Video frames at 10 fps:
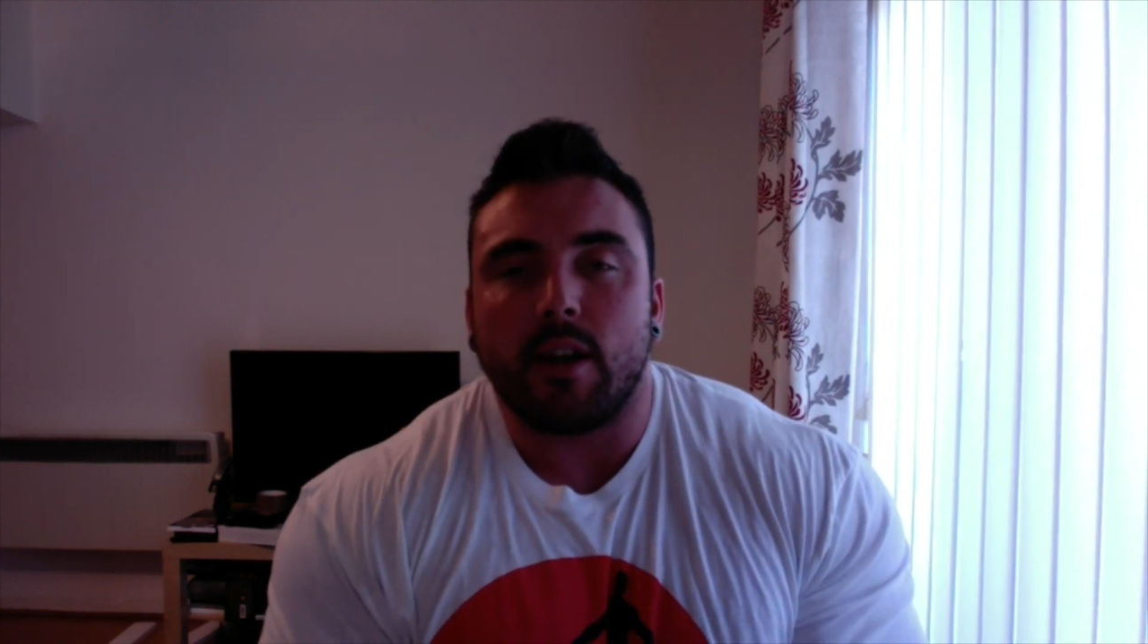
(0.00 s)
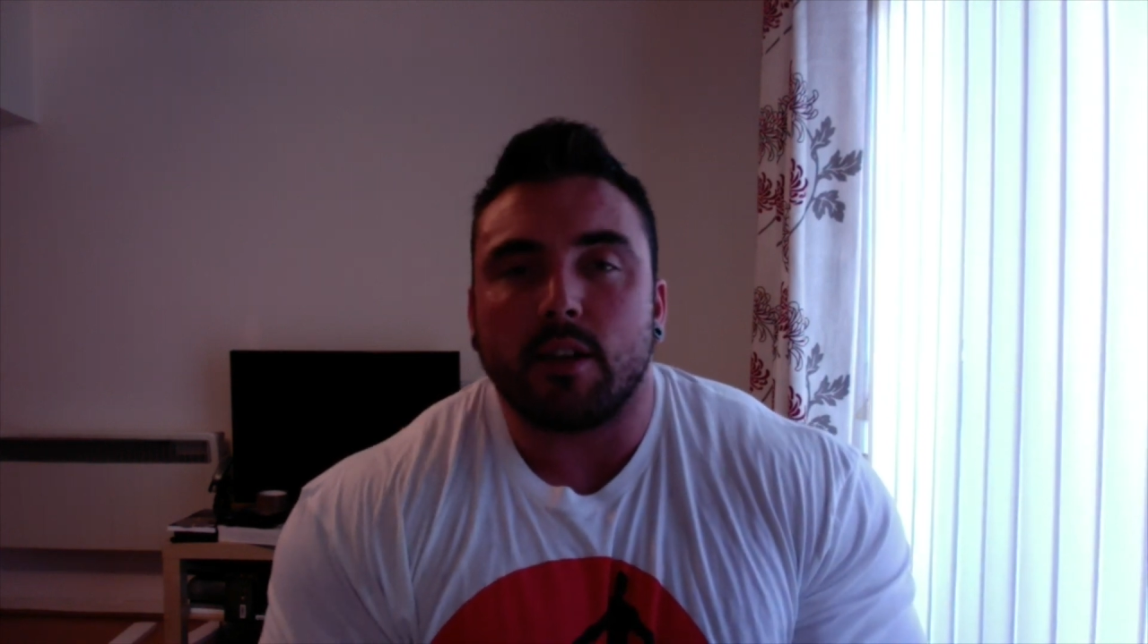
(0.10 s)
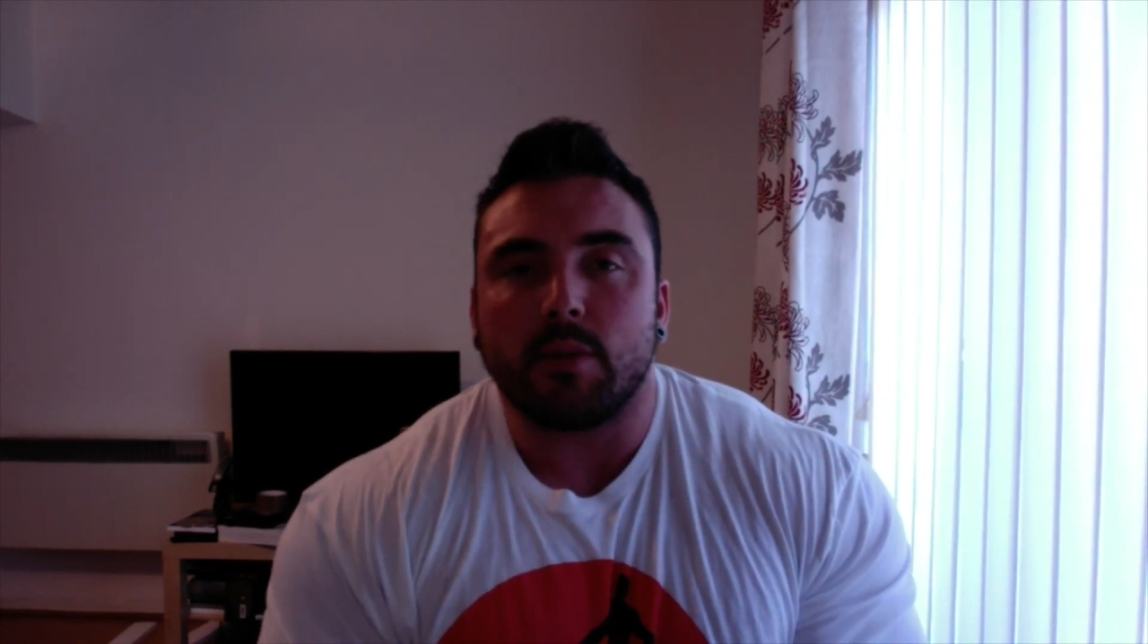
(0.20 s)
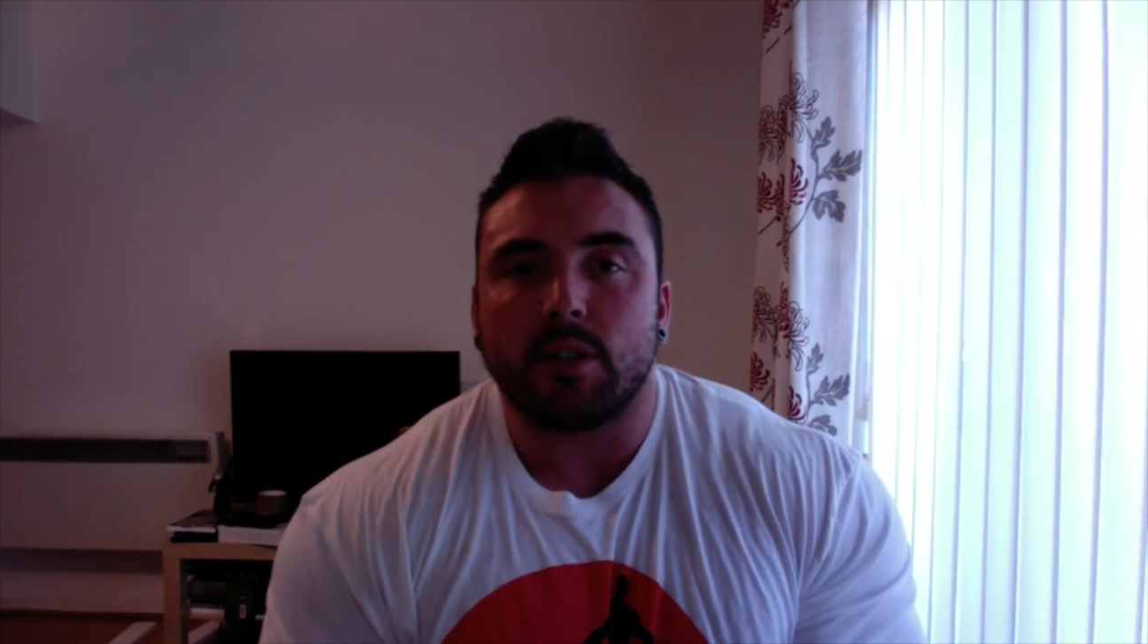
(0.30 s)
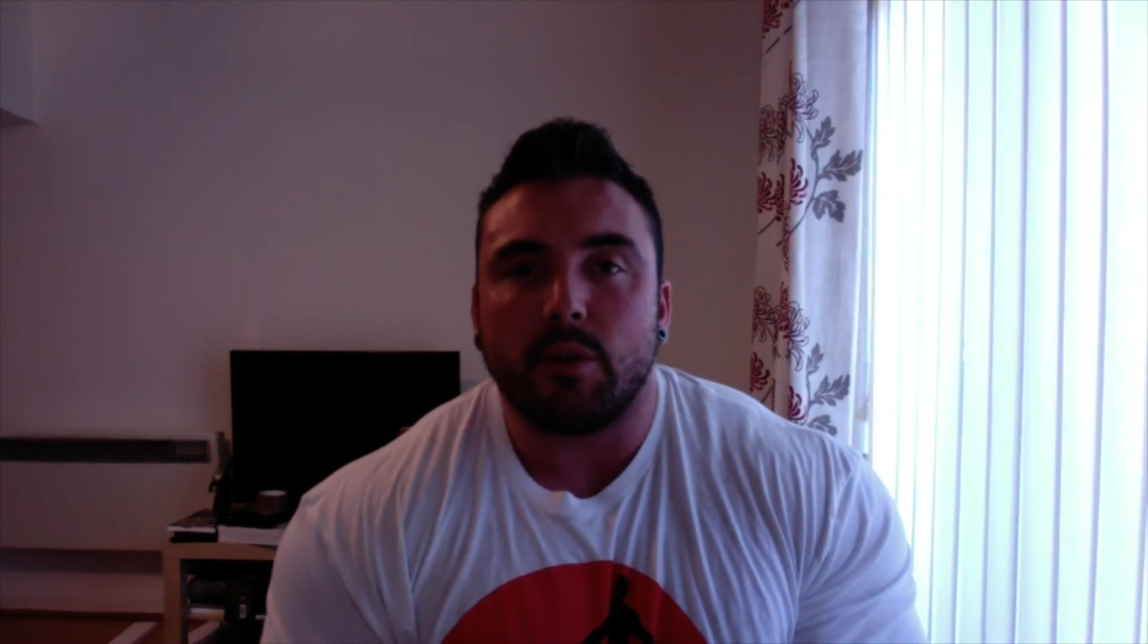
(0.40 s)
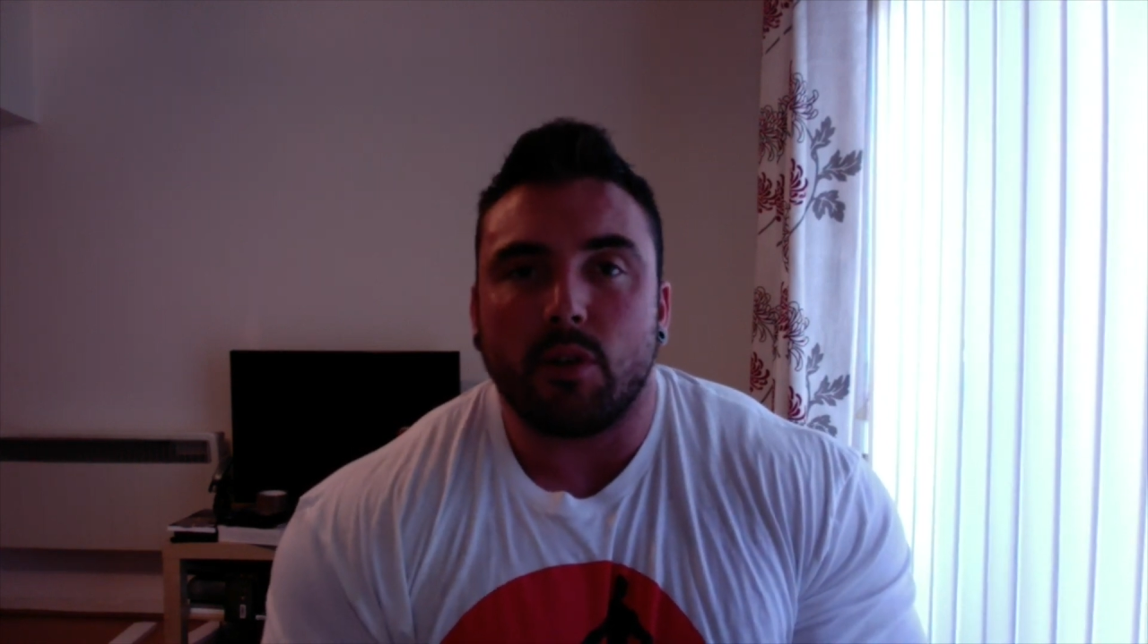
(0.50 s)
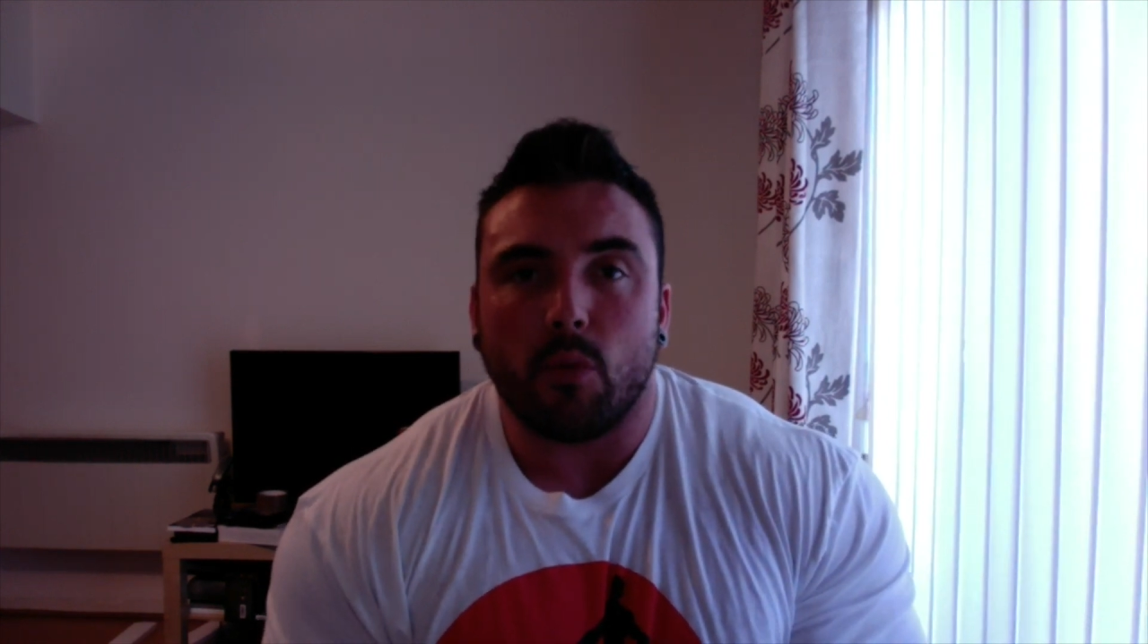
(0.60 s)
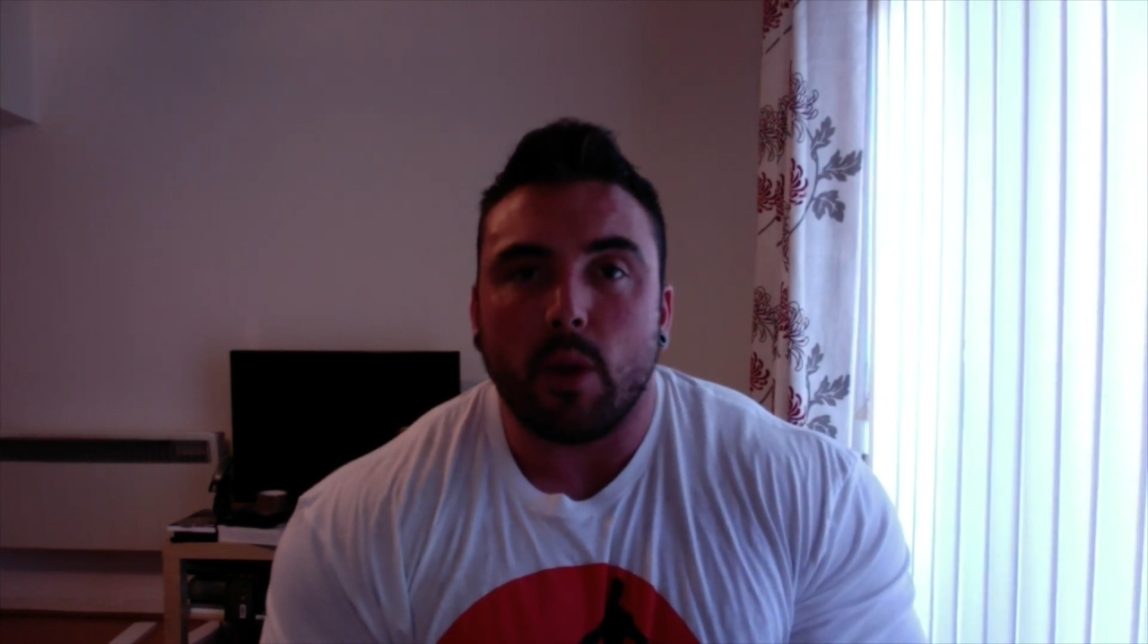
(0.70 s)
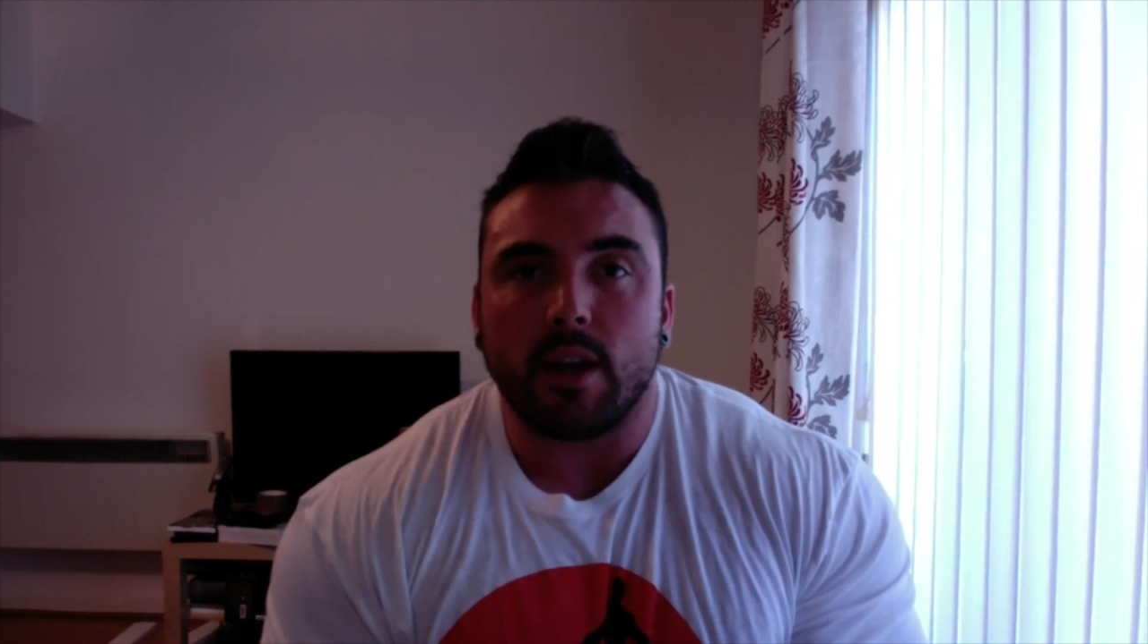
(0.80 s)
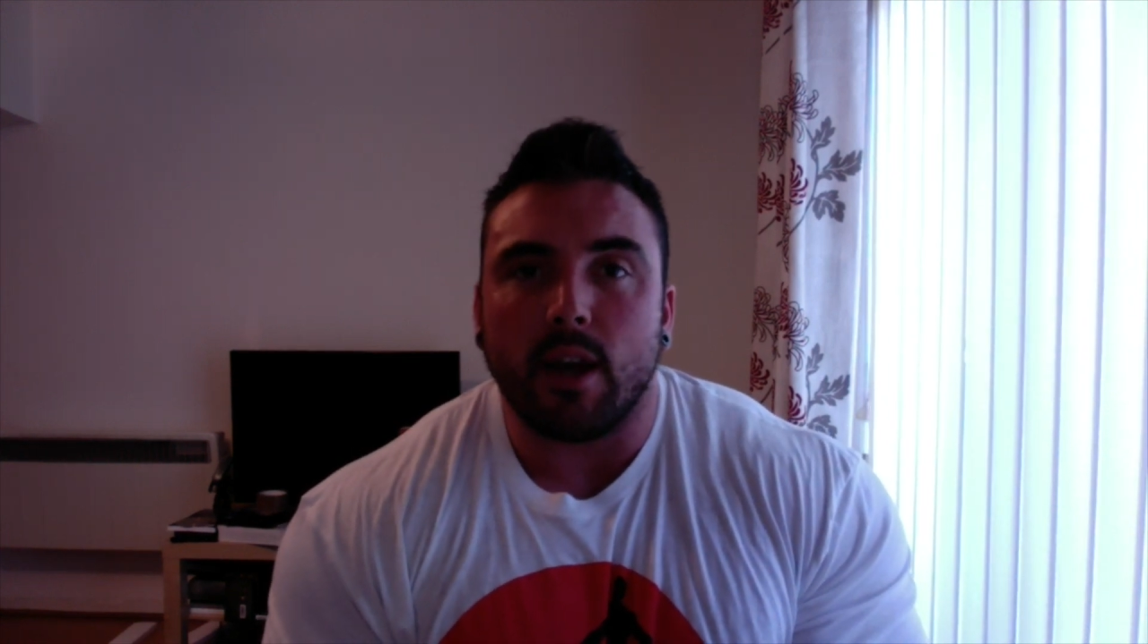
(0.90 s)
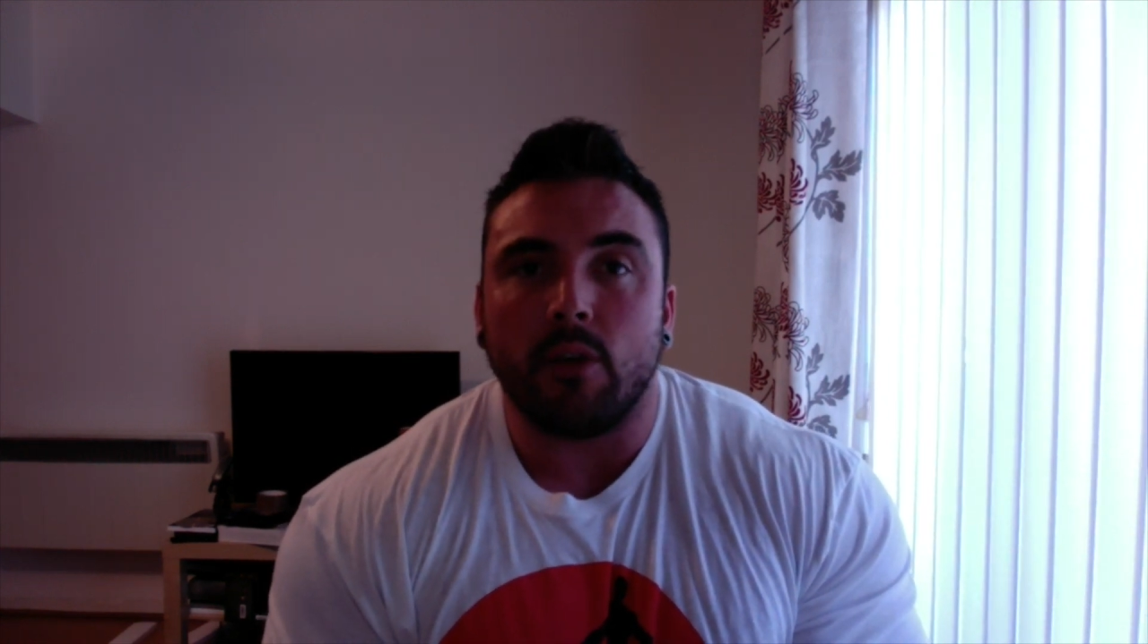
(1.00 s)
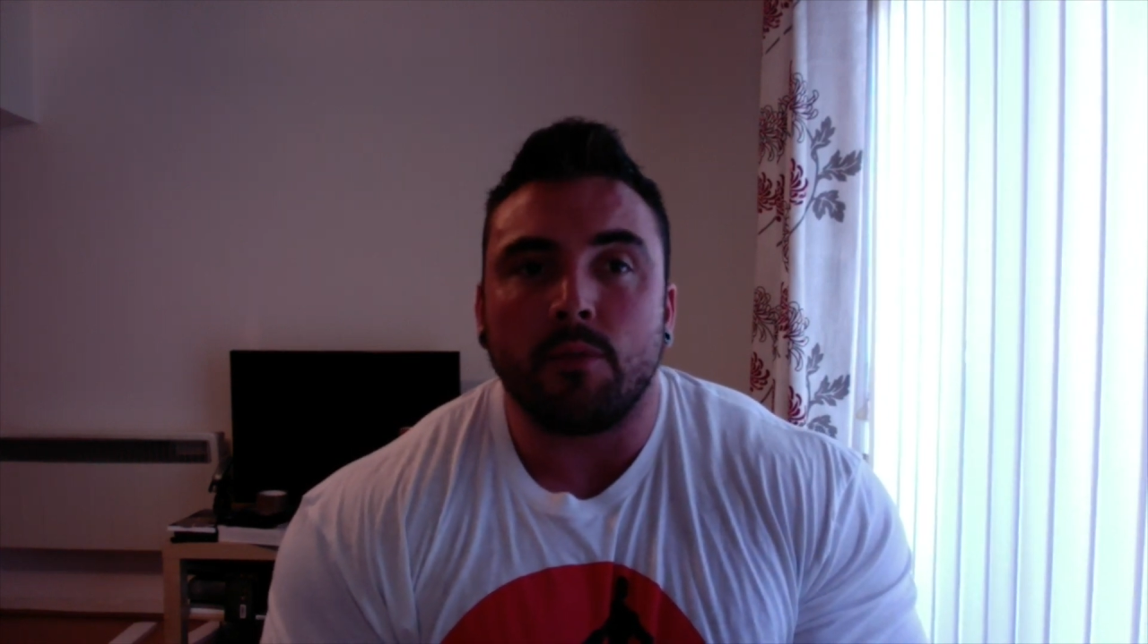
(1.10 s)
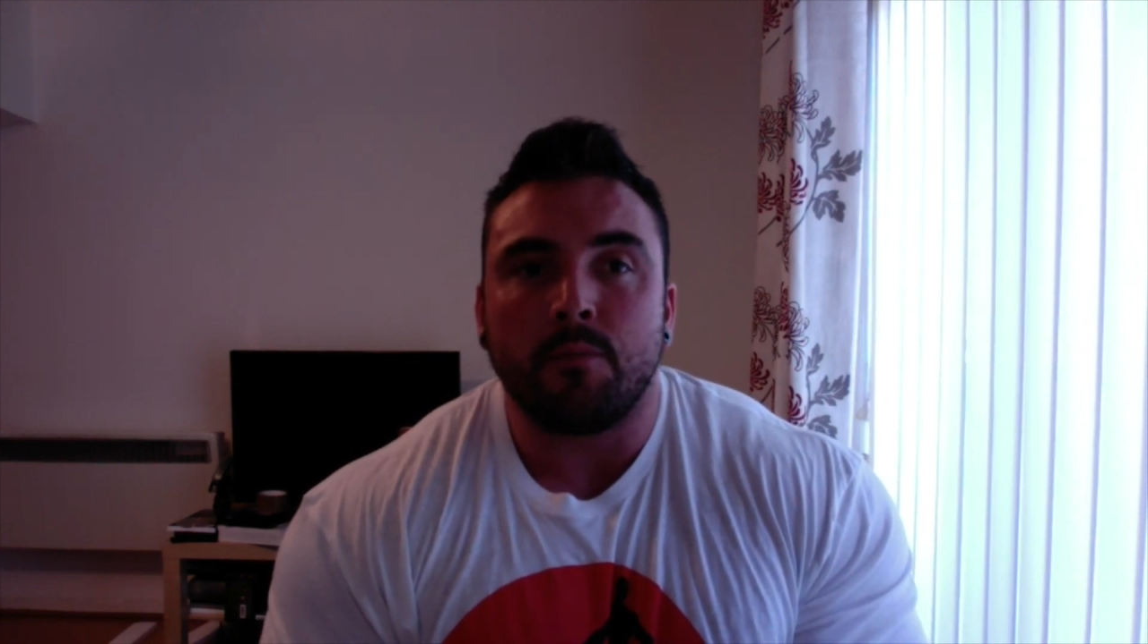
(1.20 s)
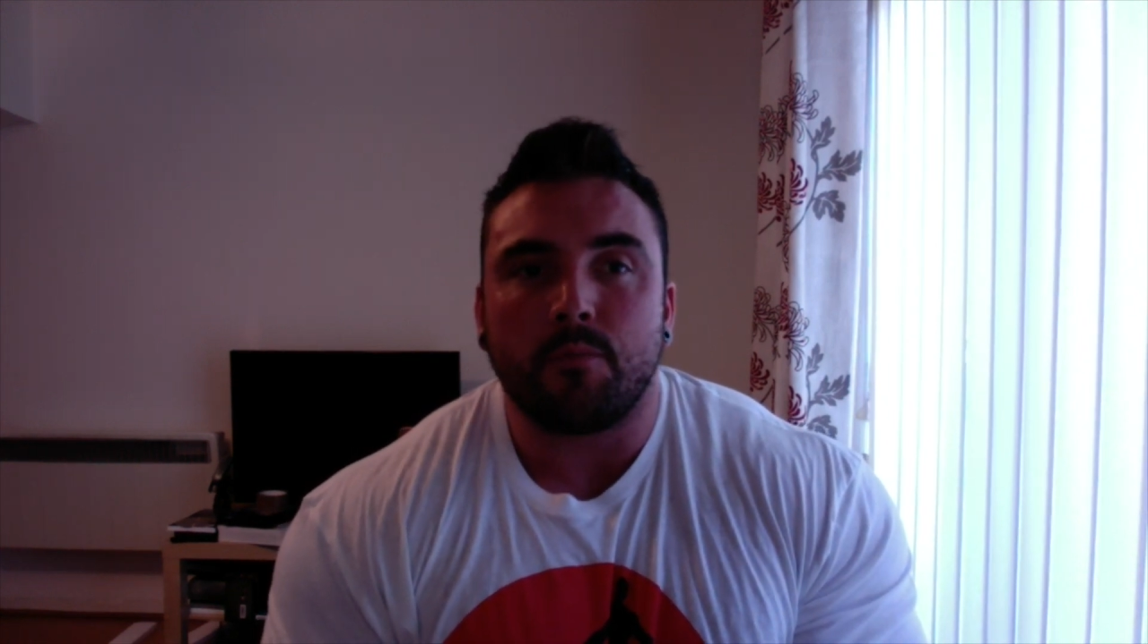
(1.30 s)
especially when you're a week out.